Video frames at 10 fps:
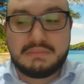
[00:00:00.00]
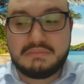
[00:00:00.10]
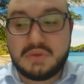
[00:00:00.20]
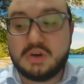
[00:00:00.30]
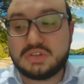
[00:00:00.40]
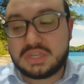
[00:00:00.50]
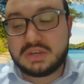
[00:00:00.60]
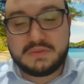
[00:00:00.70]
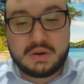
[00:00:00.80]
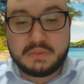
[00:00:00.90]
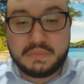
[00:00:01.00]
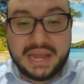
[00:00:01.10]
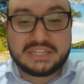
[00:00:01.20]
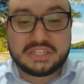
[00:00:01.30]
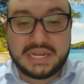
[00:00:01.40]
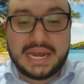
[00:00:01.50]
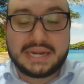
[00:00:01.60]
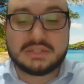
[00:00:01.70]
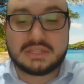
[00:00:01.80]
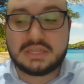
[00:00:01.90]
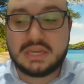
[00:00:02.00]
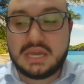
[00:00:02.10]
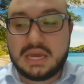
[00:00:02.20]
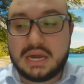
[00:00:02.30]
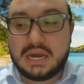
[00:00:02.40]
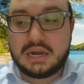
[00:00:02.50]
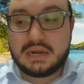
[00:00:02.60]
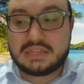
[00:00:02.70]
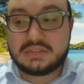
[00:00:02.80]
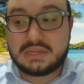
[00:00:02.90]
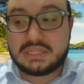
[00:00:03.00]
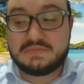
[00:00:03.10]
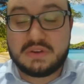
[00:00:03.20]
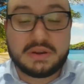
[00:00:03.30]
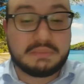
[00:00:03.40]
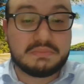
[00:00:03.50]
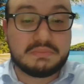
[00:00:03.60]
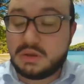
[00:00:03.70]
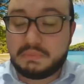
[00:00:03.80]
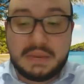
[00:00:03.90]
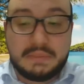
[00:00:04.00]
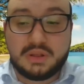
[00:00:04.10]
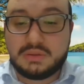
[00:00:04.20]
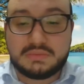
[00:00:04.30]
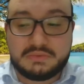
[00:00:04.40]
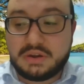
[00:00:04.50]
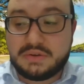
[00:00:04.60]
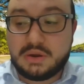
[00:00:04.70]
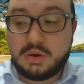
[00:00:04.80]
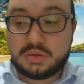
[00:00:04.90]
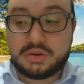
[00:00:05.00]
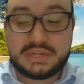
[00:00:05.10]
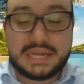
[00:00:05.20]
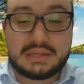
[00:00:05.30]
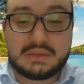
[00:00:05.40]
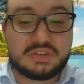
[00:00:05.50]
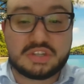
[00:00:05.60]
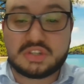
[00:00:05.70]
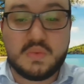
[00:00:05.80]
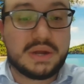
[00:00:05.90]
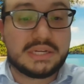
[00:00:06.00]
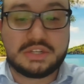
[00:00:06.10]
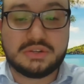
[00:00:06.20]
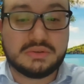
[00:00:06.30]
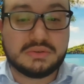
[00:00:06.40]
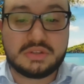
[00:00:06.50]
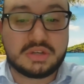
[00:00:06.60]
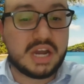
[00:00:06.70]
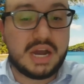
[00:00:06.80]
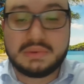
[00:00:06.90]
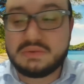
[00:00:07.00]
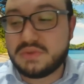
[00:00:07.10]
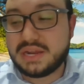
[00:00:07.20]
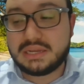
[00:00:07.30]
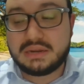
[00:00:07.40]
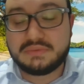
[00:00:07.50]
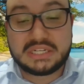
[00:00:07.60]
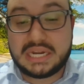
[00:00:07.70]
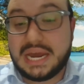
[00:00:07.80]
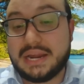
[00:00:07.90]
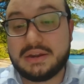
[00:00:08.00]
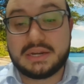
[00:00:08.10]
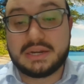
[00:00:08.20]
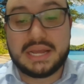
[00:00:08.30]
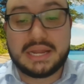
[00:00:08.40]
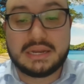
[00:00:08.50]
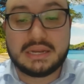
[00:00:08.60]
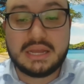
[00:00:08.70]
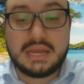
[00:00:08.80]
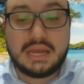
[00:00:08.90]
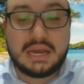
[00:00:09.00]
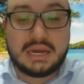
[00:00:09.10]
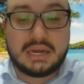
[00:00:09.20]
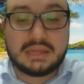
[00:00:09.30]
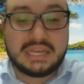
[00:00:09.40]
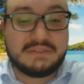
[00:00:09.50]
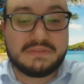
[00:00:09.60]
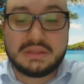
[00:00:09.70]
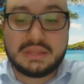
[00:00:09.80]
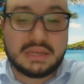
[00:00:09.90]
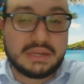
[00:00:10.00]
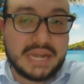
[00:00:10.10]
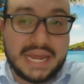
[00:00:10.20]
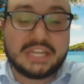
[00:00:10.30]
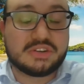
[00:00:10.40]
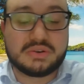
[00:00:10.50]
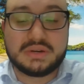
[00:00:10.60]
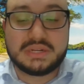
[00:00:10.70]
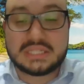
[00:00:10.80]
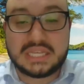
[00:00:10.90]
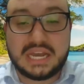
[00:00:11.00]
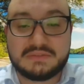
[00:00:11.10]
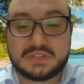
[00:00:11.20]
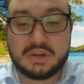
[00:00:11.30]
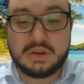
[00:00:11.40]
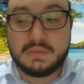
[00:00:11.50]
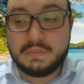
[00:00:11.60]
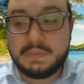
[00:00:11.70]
most of our pensionados is very well, people very older that just want to come and retire and live in the nature and stuff. So